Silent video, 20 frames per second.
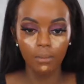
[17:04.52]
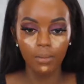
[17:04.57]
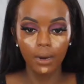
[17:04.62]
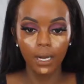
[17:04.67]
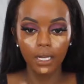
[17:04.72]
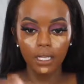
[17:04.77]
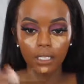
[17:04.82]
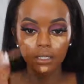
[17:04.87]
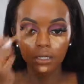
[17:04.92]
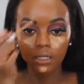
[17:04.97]

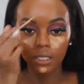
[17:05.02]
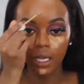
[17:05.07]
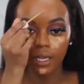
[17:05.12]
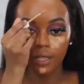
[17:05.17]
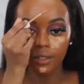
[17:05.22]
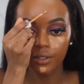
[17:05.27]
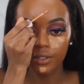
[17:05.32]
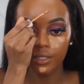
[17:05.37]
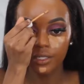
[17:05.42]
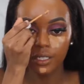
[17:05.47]
But
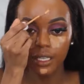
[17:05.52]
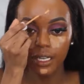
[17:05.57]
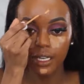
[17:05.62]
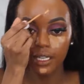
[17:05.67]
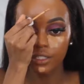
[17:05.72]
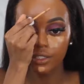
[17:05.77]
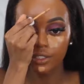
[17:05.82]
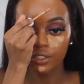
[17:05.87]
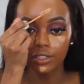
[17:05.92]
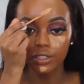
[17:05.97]
others
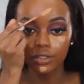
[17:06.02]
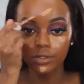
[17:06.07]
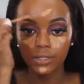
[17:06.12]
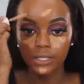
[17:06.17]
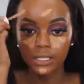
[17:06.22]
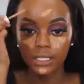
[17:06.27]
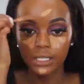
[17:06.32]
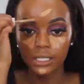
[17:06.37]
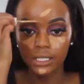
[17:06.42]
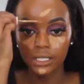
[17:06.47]
like to
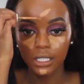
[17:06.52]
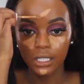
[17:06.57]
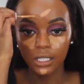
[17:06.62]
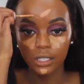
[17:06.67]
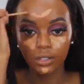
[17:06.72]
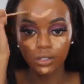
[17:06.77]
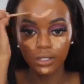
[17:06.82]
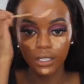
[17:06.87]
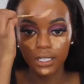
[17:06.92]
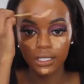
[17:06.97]
use
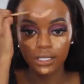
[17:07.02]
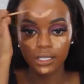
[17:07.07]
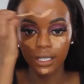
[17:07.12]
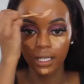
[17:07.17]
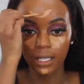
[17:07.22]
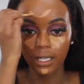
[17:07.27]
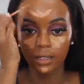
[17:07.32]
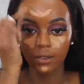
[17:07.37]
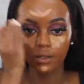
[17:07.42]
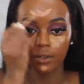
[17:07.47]
concealer that's
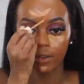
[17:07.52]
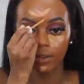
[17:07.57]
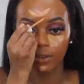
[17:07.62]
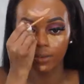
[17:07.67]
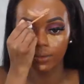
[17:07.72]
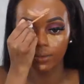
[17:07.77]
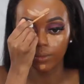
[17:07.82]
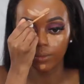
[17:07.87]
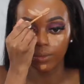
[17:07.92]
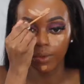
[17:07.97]
like
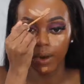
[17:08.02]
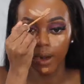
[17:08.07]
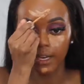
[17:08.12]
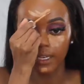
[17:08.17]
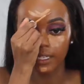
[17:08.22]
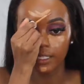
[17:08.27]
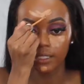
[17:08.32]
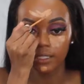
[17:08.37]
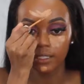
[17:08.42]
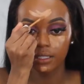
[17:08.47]

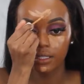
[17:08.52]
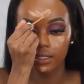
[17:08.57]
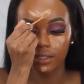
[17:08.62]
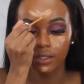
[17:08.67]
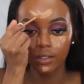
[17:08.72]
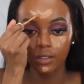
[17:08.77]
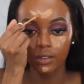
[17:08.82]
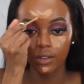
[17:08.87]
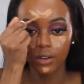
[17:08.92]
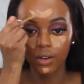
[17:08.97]
right
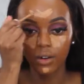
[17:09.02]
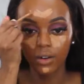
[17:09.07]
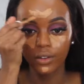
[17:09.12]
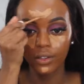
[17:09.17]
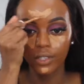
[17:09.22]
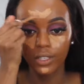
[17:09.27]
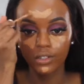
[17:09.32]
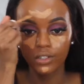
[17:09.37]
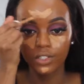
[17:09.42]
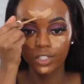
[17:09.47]

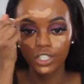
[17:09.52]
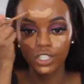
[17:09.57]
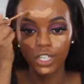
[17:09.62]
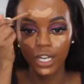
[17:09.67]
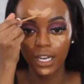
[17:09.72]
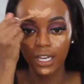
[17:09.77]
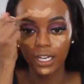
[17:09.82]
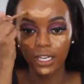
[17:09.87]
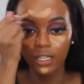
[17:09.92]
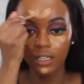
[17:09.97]
on their
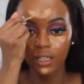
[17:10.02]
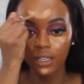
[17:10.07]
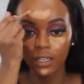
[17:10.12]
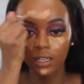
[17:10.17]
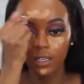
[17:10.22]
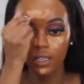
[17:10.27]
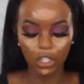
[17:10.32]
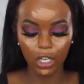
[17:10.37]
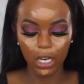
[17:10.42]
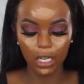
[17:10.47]
shade.
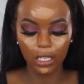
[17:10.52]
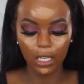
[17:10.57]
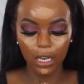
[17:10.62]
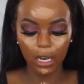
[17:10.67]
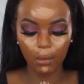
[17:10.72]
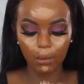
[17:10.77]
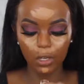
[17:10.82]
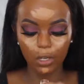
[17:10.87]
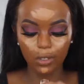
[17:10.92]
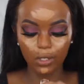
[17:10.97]
Shade that
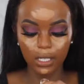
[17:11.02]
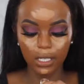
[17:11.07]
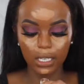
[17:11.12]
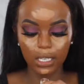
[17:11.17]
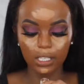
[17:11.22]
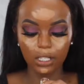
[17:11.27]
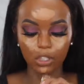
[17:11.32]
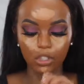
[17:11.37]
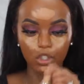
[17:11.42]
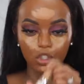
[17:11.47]
I'm using
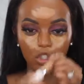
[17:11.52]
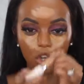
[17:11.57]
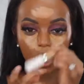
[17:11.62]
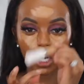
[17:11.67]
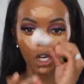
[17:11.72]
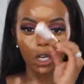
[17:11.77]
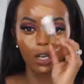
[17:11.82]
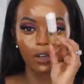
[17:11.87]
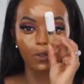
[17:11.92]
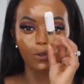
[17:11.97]
is
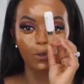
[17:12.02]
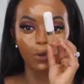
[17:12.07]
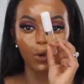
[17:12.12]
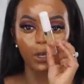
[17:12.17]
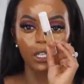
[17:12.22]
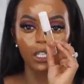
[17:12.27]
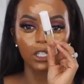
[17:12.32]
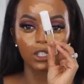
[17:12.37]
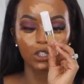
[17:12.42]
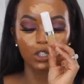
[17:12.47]
dark
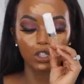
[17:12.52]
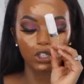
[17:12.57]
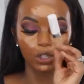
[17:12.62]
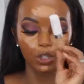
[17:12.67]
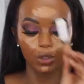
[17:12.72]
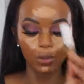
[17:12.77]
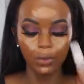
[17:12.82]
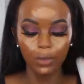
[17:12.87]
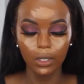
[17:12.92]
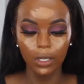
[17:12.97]

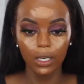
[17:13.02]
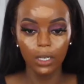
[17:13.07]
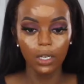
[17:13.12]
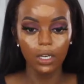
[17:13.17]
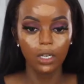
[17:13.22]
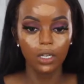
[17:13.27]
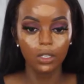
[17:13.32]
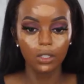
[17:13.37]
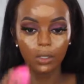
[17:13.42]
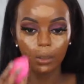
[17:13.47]
42.
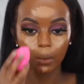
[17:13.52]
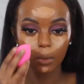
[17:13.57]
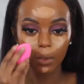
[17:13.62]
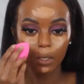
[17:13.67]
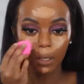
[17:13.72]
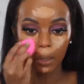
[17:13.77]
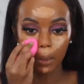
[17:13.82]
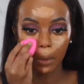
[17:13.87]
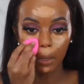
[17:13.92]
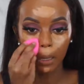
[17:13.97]
So I'm
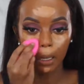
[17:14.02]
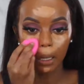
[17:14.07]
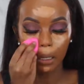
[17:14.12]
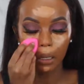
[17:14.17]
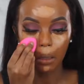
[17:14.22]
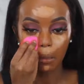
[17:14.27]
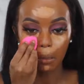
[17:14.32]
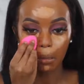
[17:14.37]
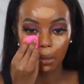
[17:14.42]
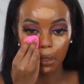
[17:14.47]
gonna go
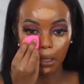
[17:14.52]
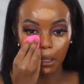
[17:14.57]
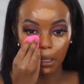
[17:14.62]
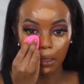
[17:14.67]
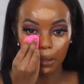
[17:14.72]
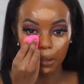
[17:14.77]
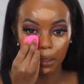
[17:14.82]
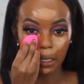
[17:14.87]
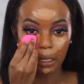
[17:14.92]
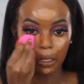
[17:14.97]
ahead and
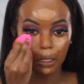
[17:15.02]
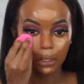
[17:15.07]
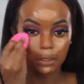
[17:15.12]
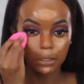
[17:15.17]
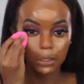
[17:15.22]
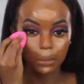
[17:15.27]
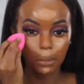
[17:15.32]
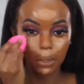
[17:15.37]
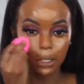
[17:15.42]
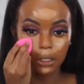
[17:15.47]
blend that
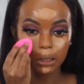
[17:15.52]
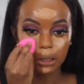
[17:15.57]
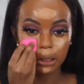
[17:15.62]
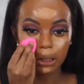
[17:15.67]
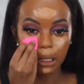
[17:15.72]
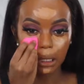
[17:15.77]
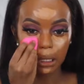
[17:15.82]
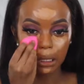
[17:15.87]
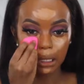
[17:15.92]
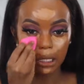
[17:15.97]
into my
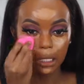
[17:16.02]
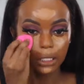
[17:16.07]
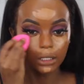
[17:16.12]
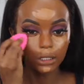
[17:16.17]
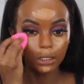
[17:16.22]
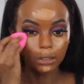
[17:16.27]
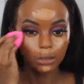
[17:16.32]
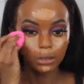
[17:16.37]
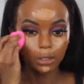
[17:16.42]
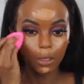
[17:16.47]
skin like
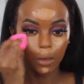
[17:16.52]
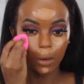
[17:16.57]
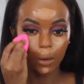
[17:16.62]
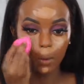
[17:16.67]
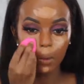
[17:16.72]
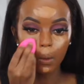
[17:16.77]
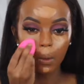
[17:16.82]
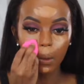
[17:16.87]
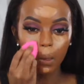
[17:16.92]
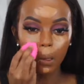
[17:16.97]

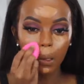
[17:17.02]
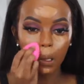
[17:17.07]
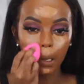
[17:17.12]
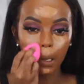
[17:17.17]
so.